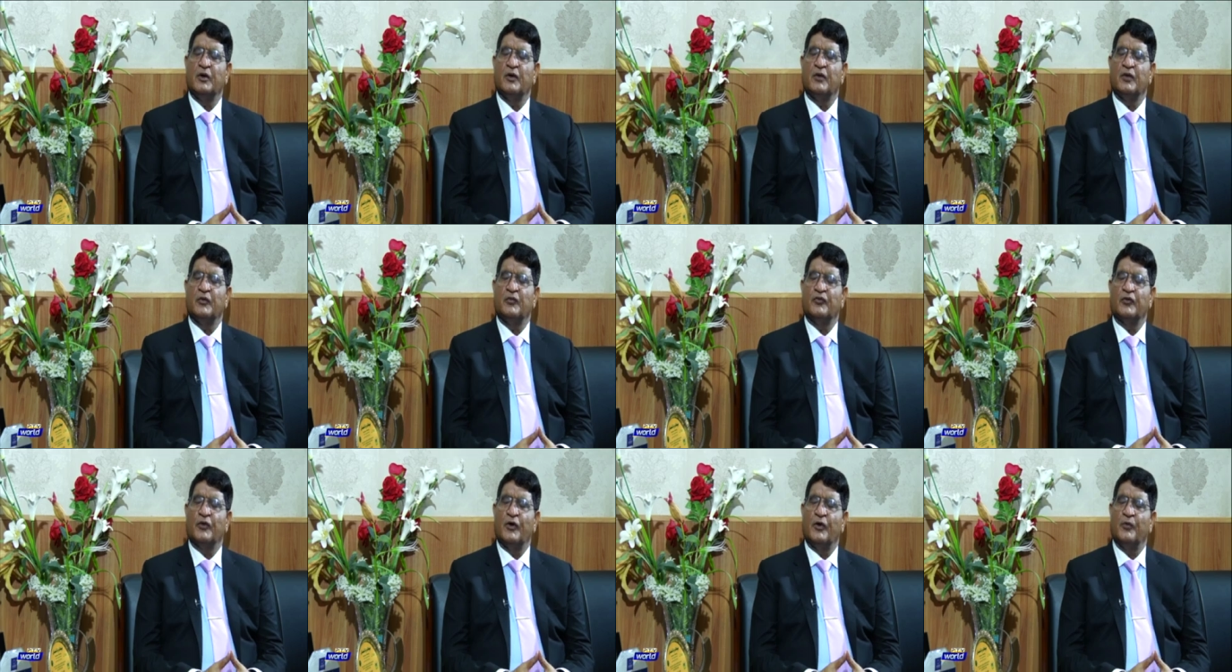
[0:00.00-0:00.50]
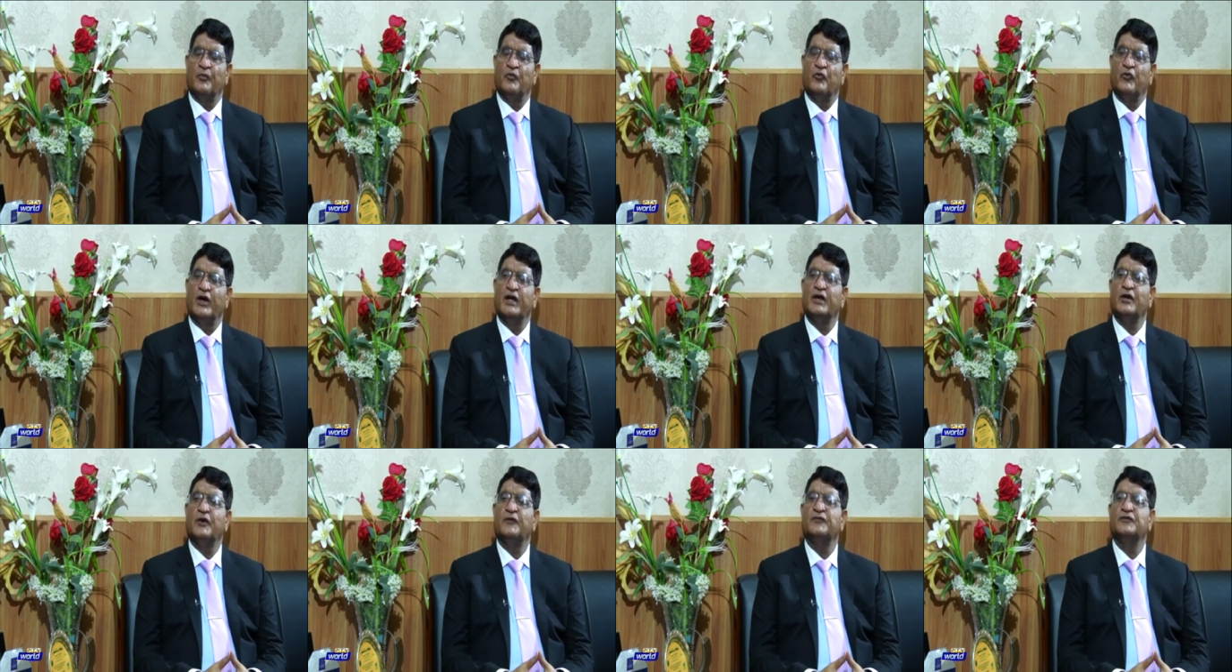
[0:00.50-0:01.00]
from
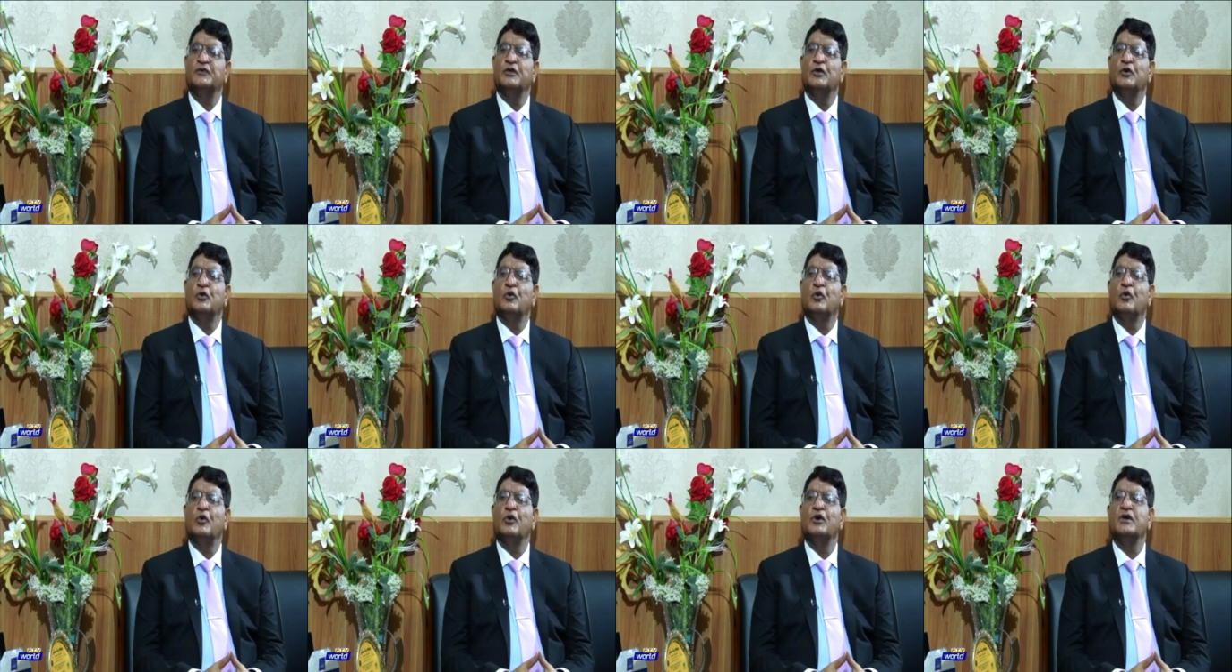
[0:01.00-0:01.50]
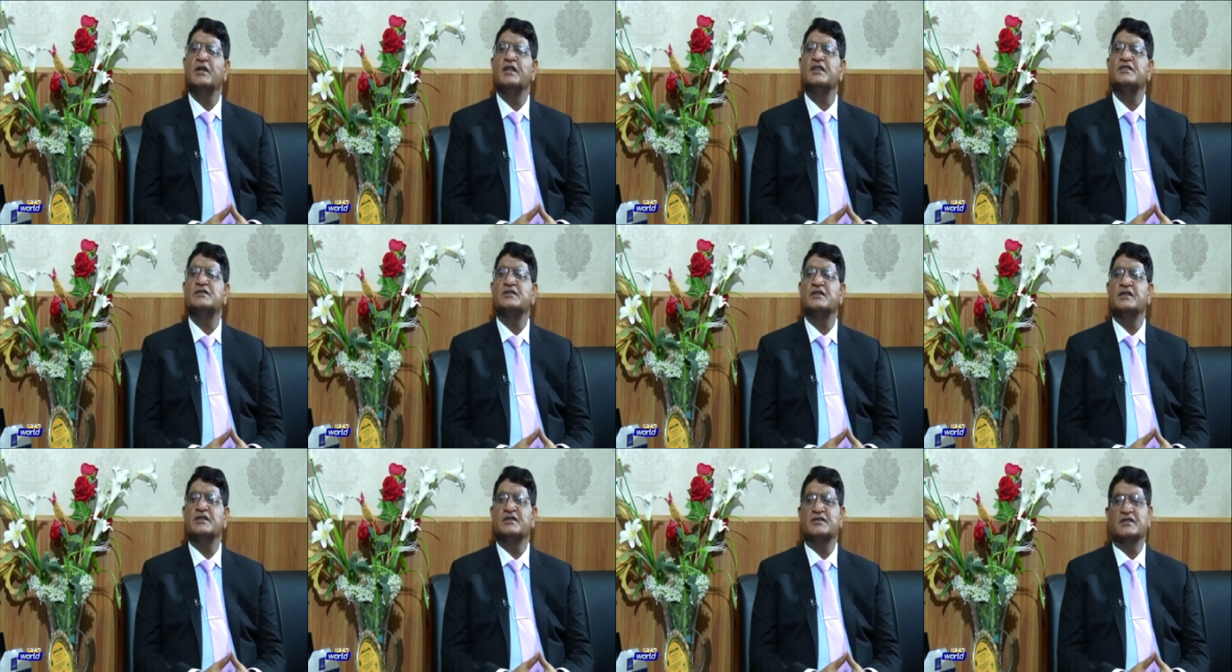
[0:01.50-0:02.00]
one of the oldest
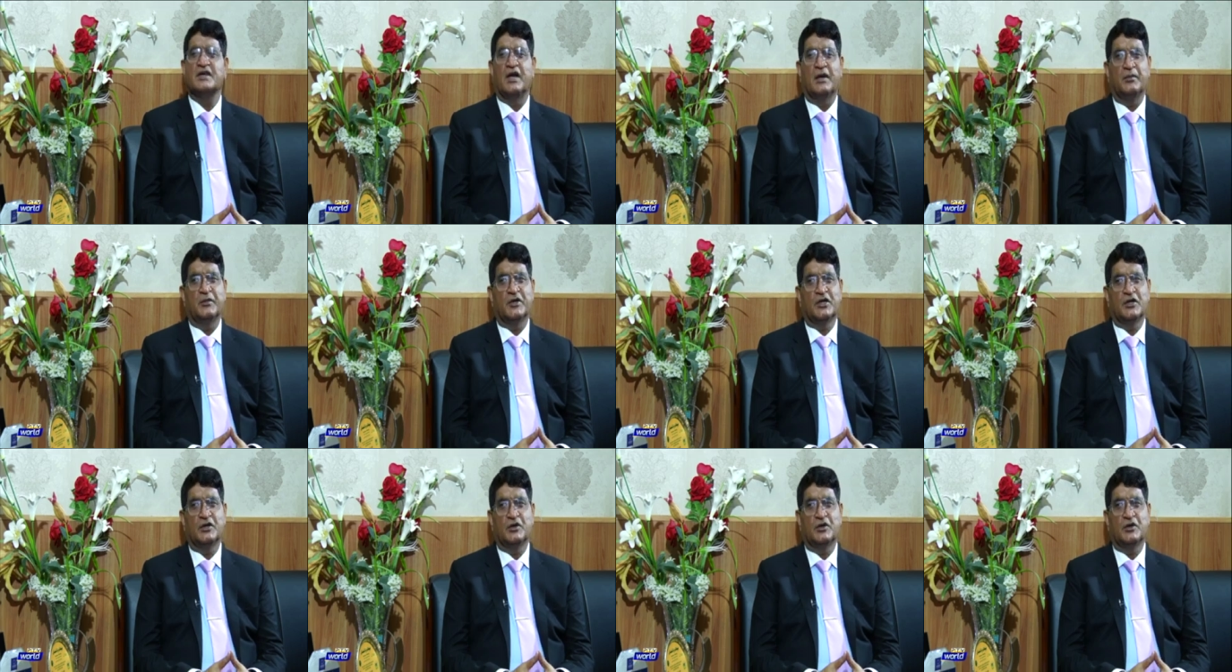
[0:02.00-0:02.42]
Islamic